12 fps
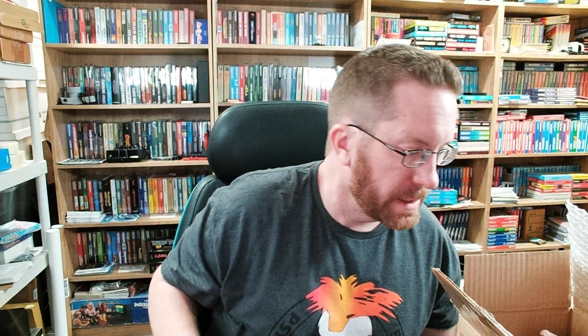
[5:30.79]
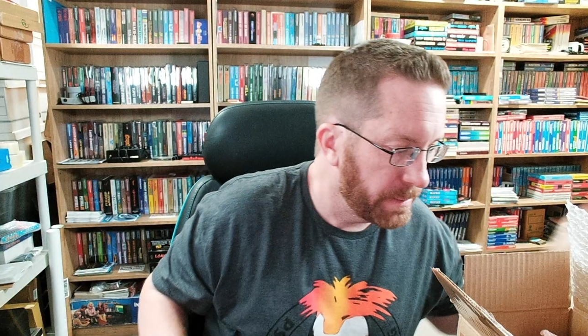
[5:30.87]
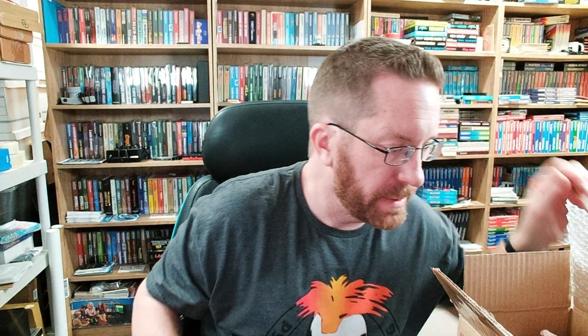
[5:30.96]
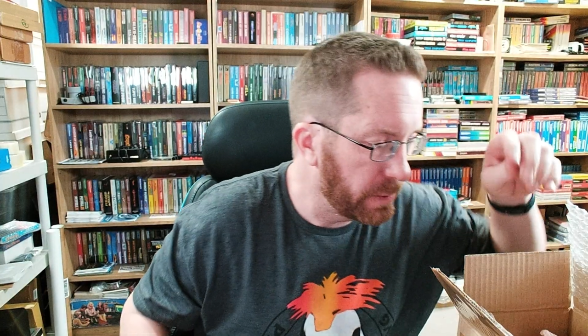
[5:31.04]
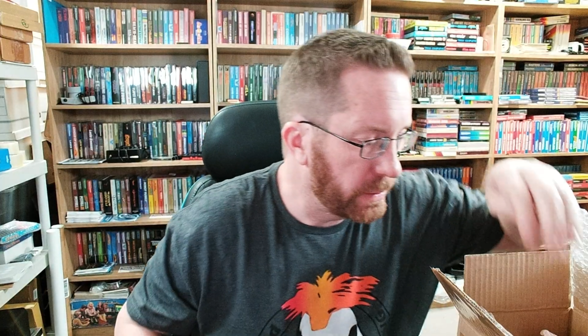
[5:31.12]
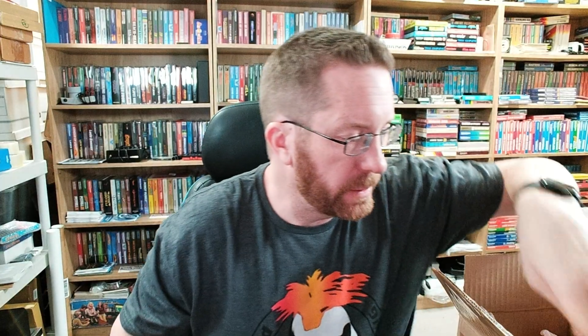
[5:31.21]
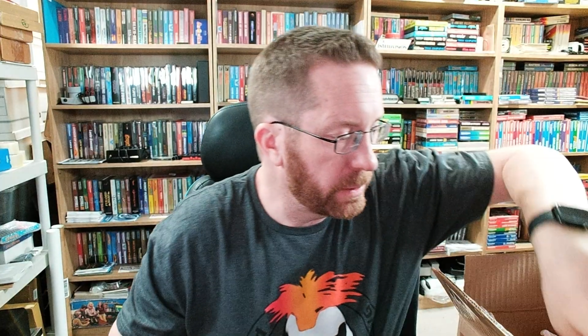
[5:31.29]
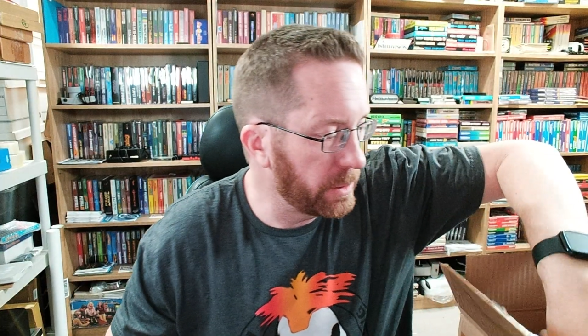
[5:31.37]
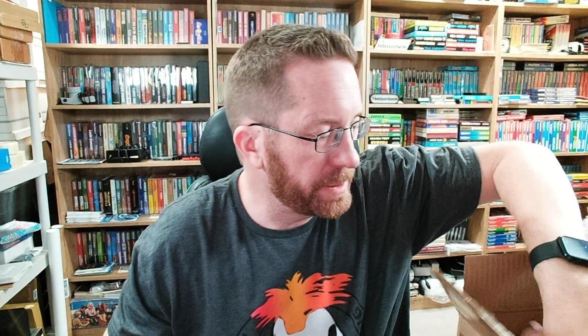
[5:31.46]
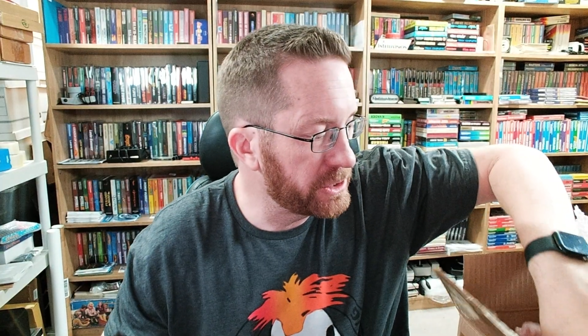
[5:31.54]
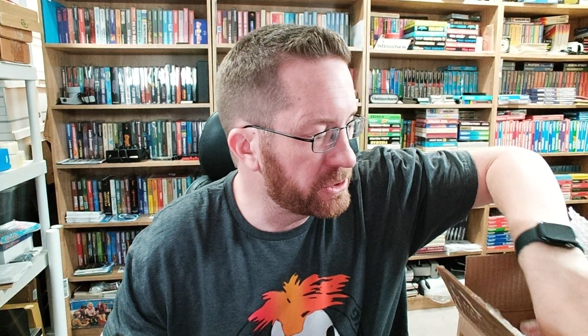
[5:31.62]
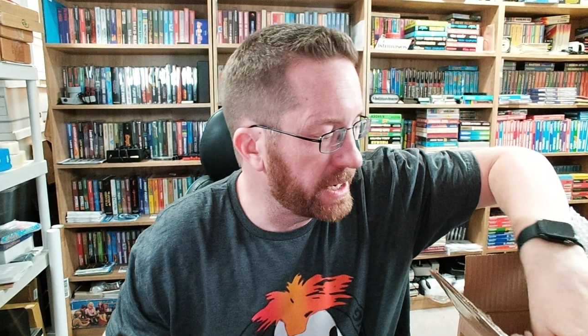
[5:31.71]
but we will
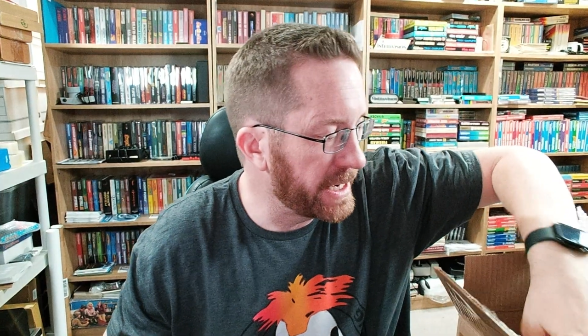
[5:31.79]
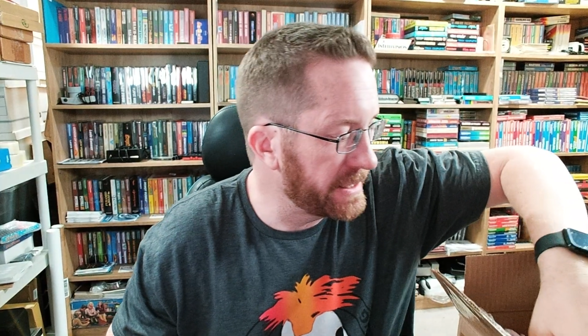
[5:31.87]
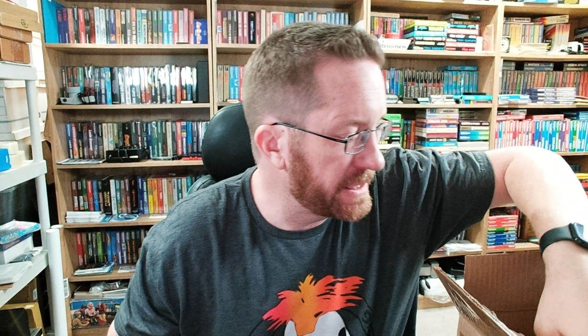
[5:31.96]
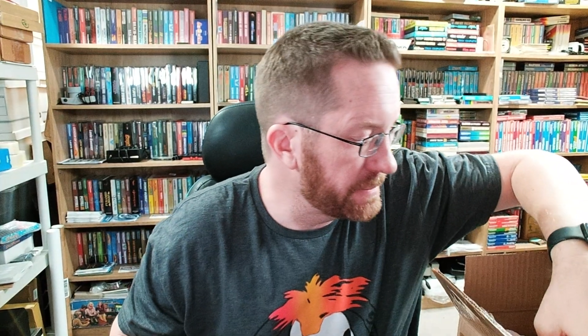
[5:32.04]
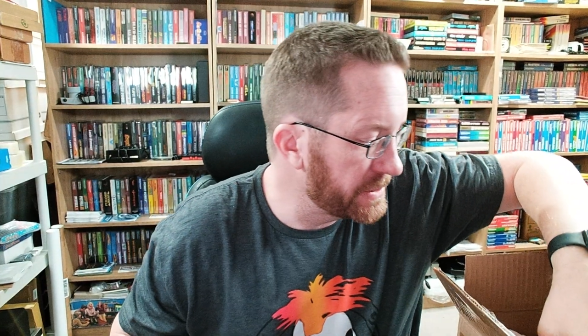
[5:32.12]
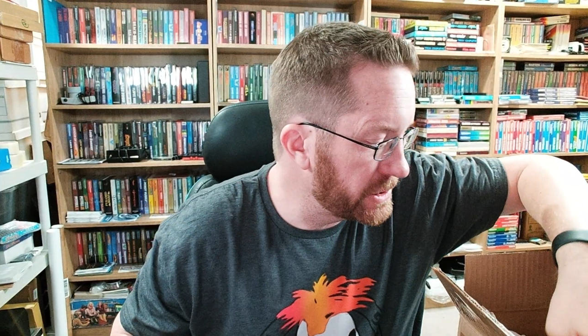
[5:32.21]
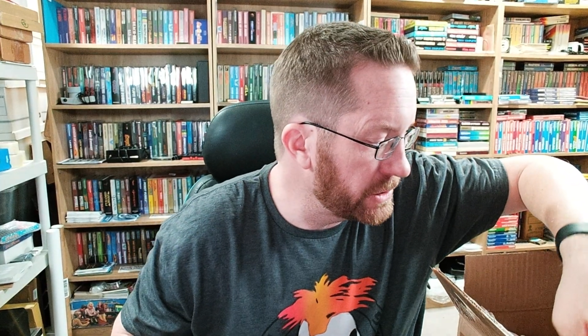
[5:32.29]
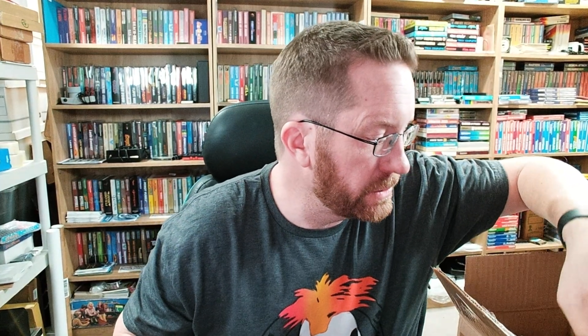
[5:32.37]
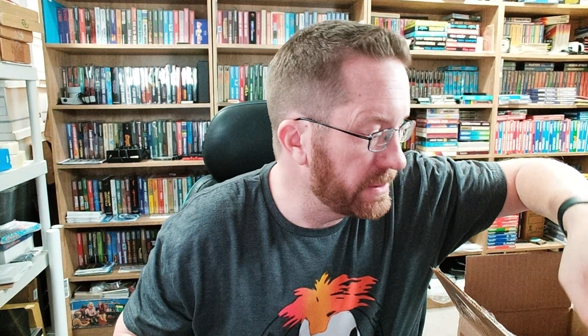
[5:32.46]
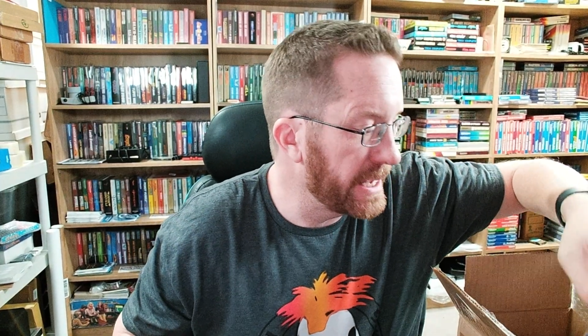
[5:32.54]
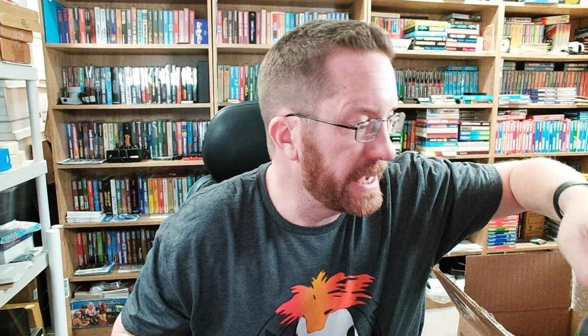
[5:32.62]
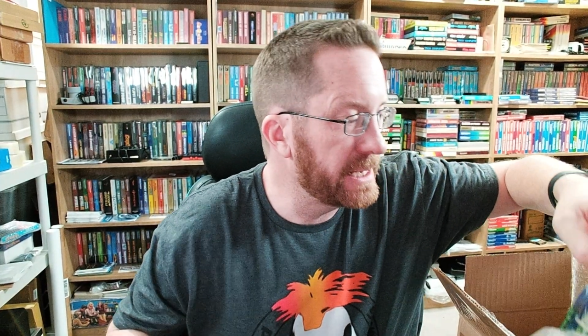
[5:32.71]
be trying them
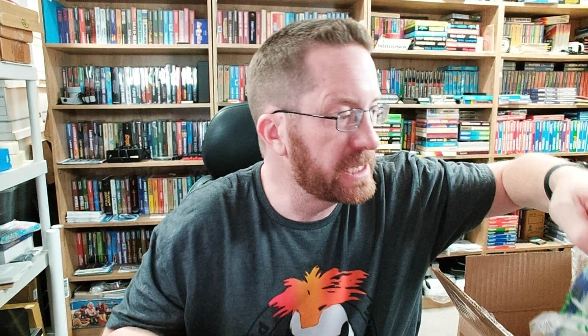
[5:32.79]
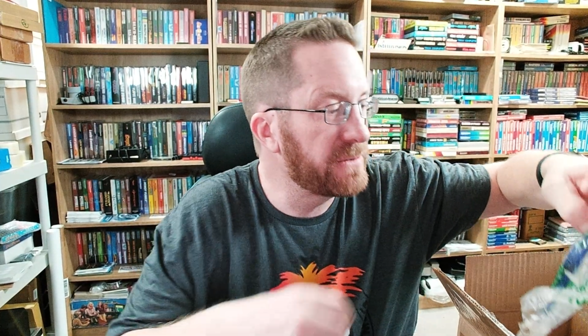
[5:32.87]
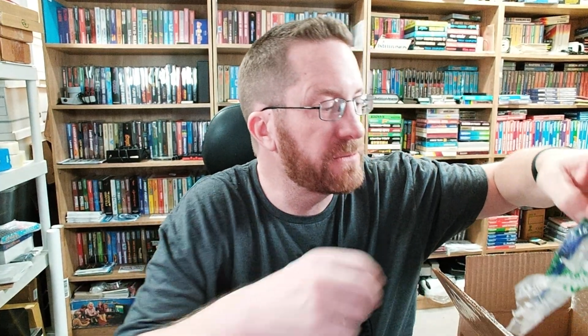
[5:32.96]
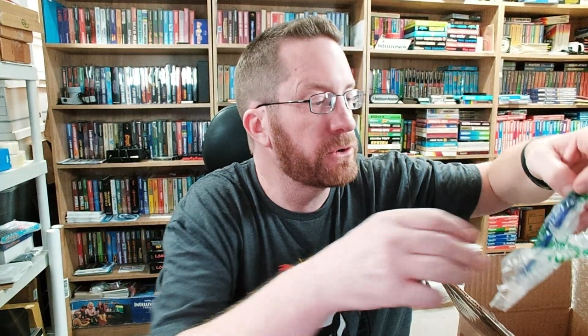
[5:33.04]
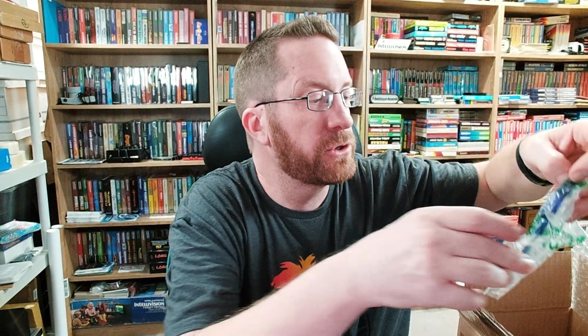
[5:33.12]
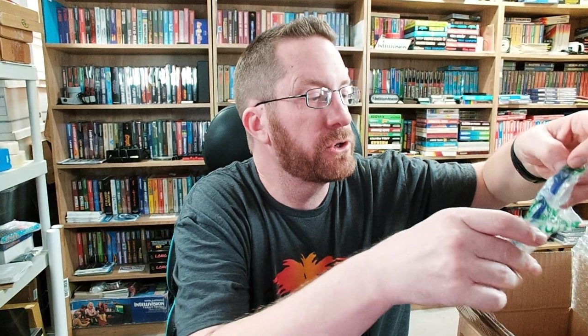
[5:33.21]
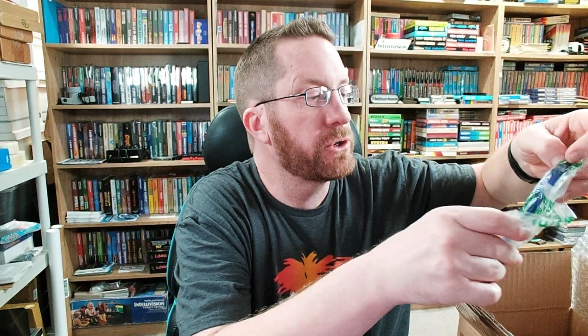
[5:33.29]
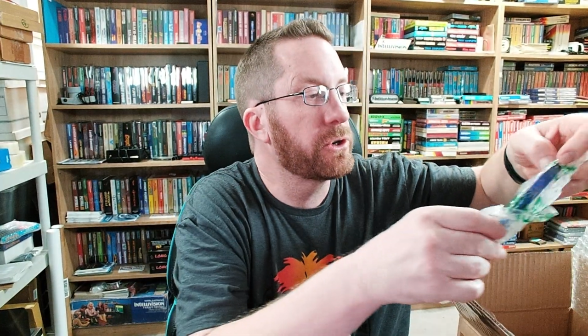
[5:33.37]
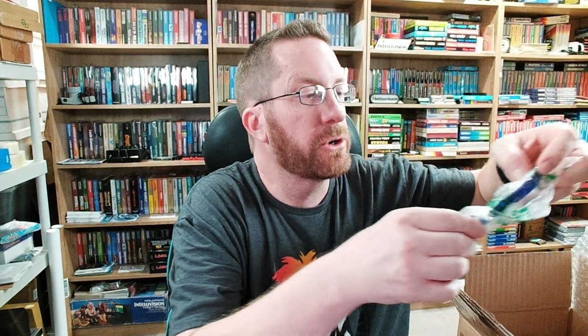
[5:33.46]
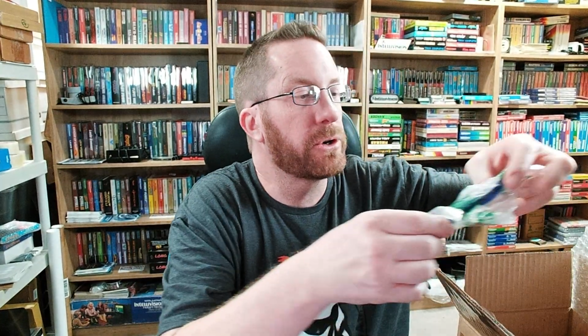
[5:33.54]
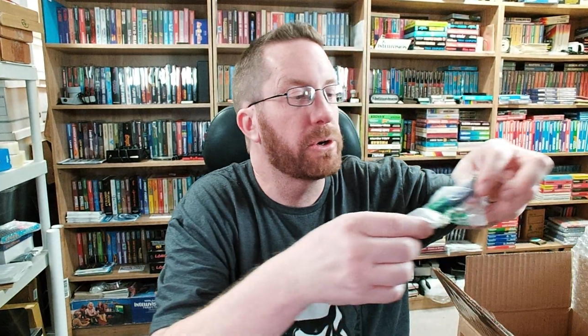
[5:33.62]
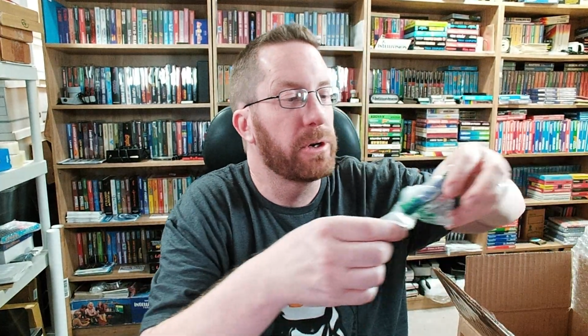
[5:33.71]
soon, that is for
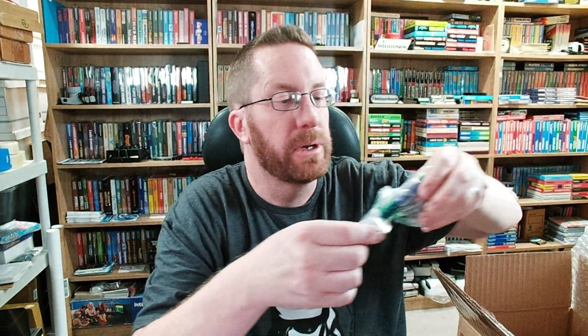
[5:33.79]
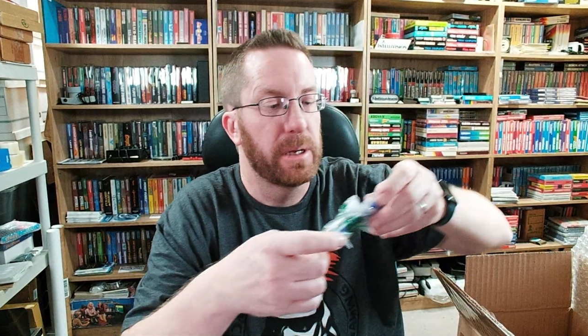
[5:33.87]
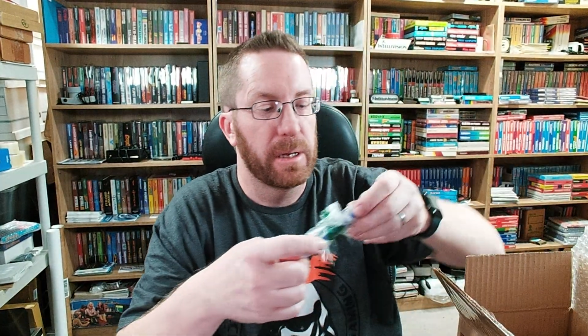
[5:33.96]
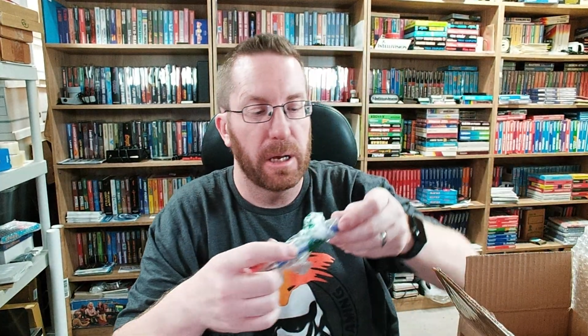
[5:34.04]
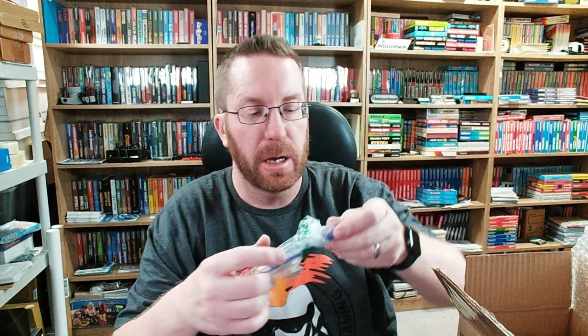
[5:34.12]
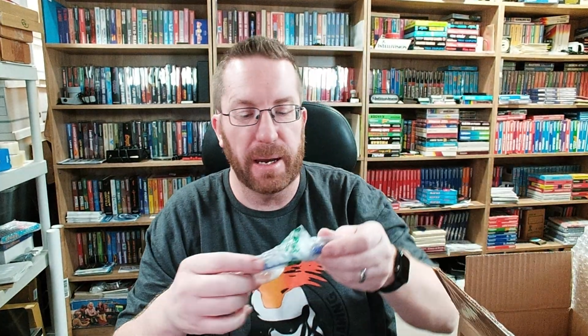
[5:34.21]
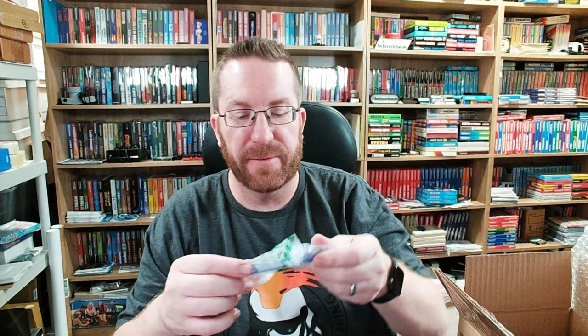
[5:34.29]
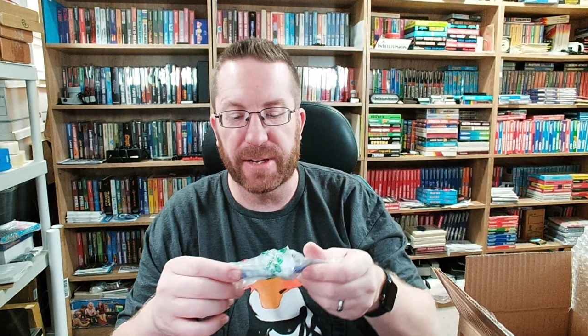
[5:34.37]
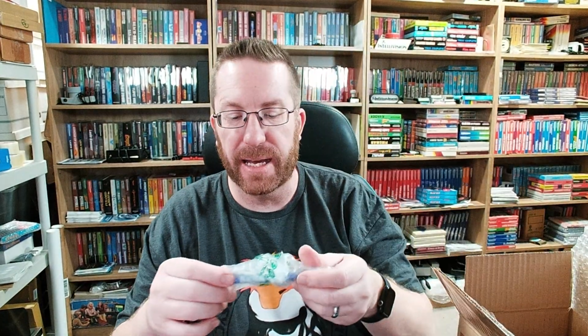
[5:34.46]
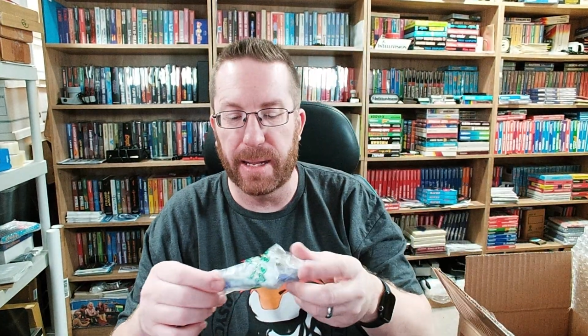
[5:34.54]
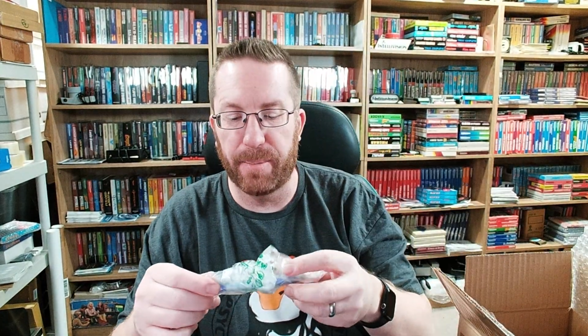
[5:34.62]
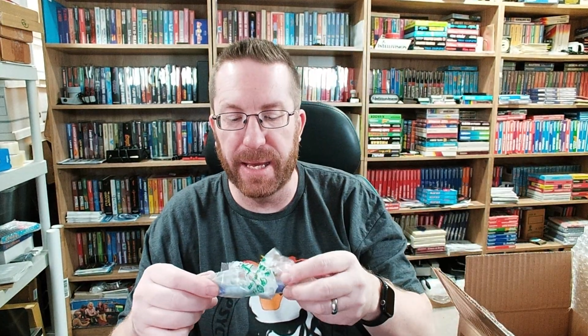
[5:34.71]
sure. Oh, I've
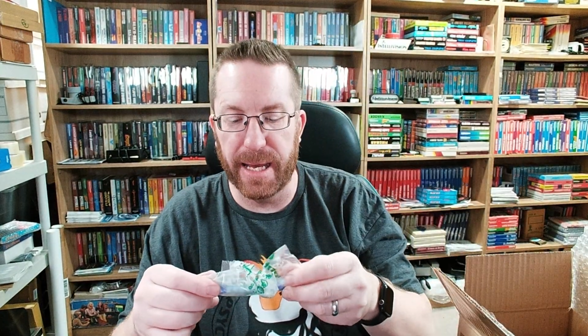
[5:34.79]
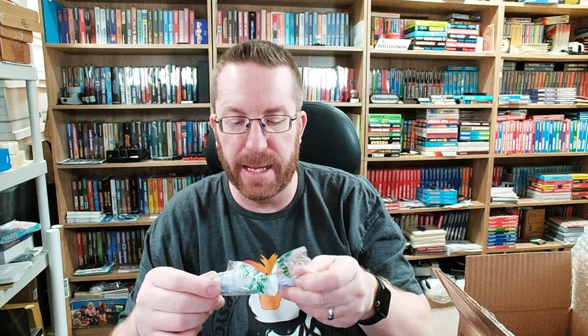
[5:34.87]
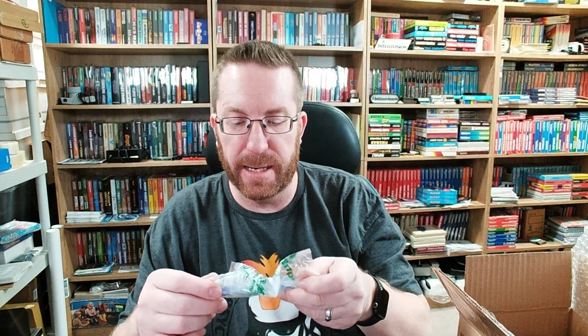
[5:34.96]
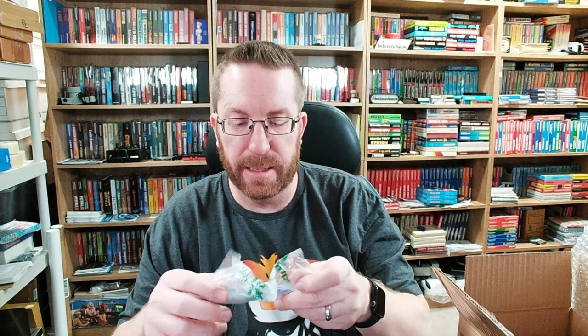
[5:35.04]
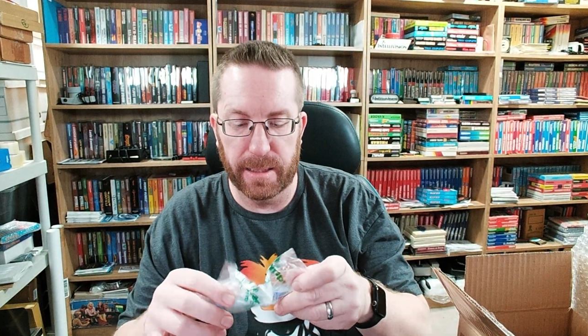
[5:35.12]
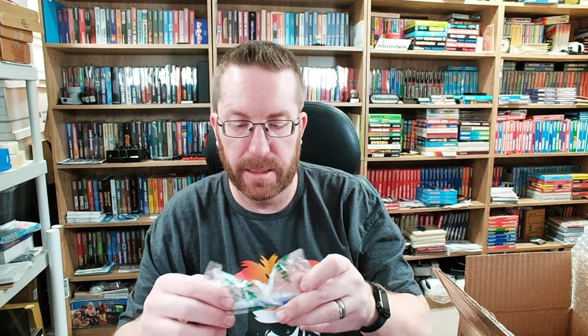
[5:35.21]
got a pin.